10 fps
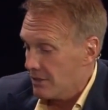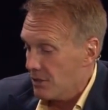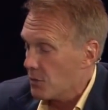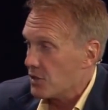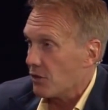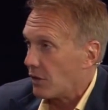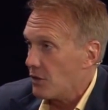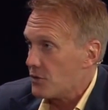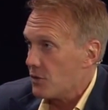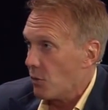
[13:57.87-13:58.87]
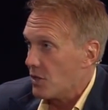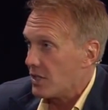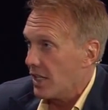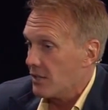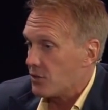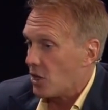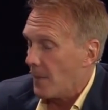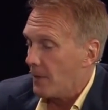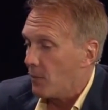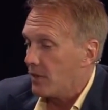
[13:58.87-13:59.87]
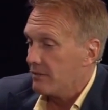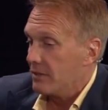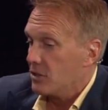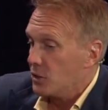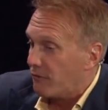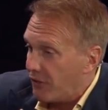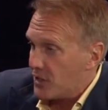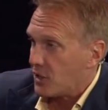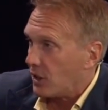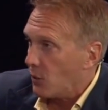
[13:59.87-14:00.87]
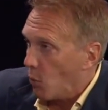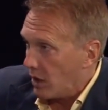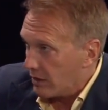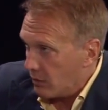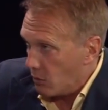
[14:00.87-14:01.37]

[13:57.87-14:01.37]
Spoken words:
you were so close to, words can't describe it, but you physically, what